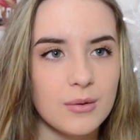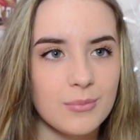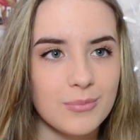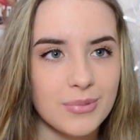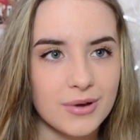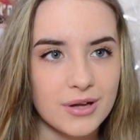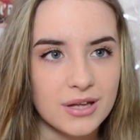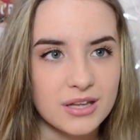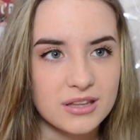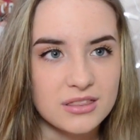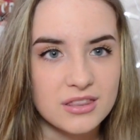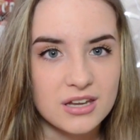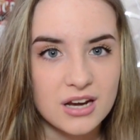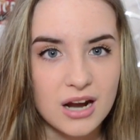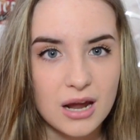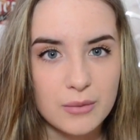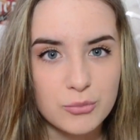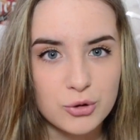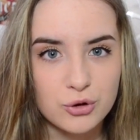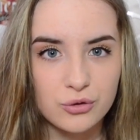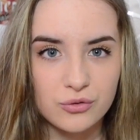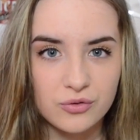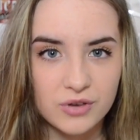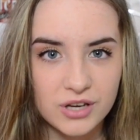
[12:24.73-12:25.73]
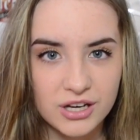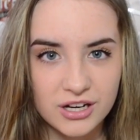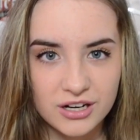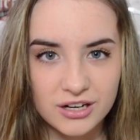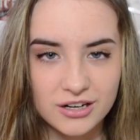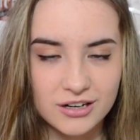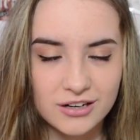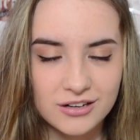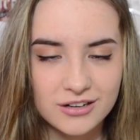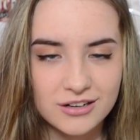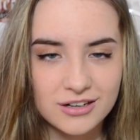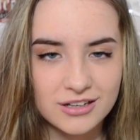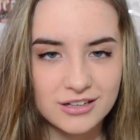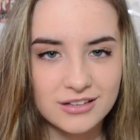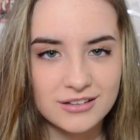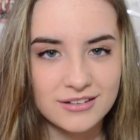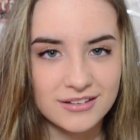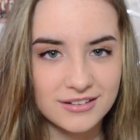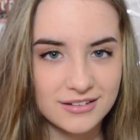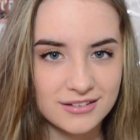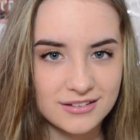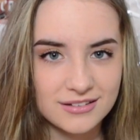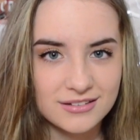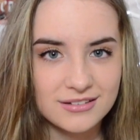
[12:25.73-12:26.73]
But then I moved here and
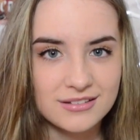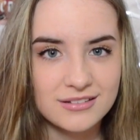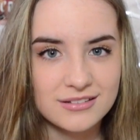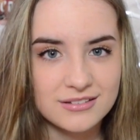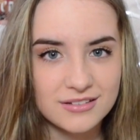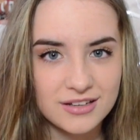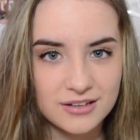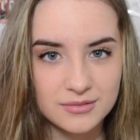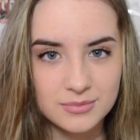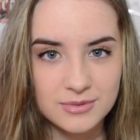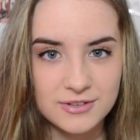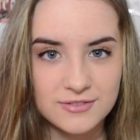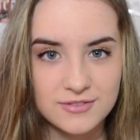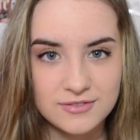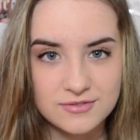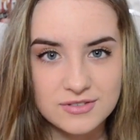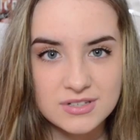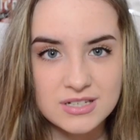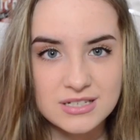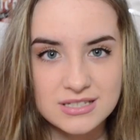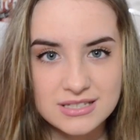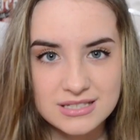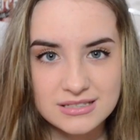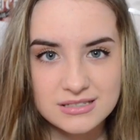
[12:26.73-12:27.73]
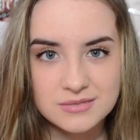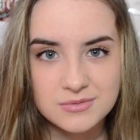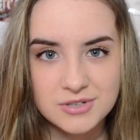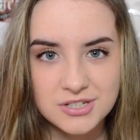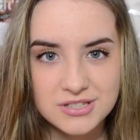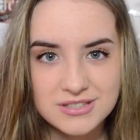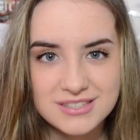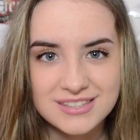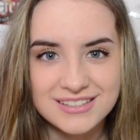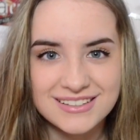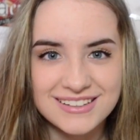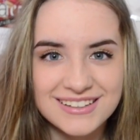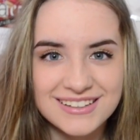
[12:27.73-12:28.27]
then you have to be 15 in six months.